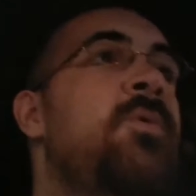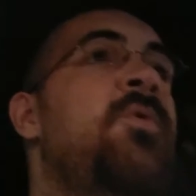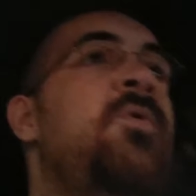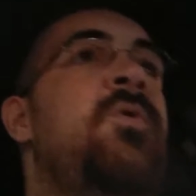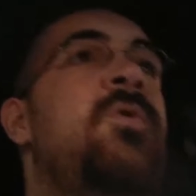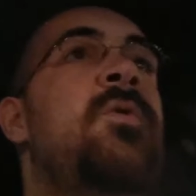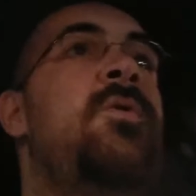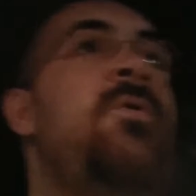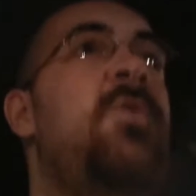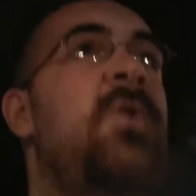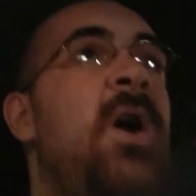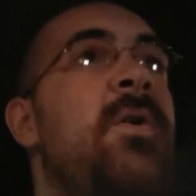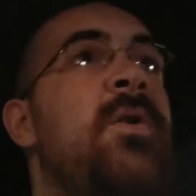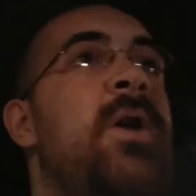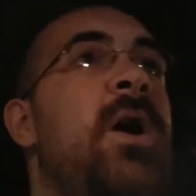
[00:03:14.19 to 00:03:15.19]
Just see
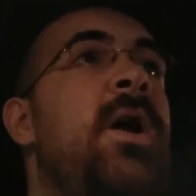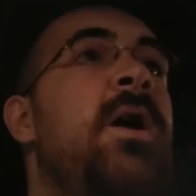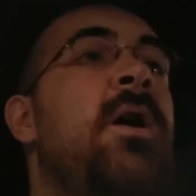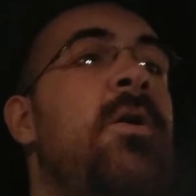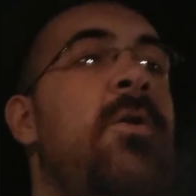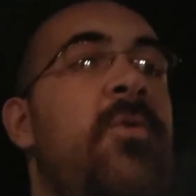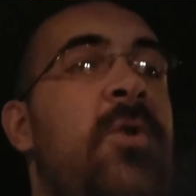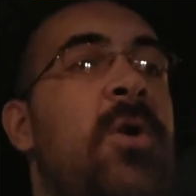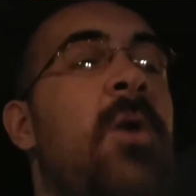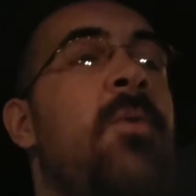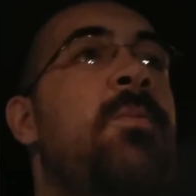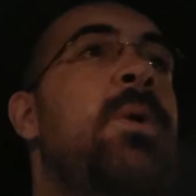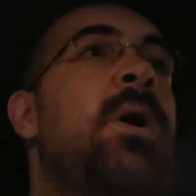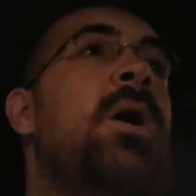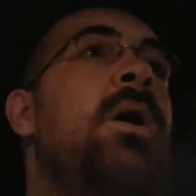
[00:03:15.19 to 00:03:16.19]
how the day goes and go
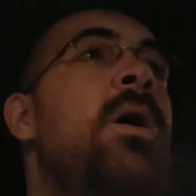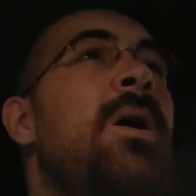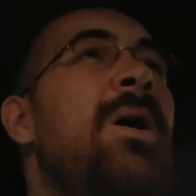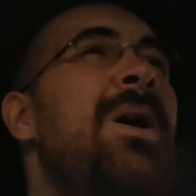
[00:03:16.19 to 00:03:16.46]
from there.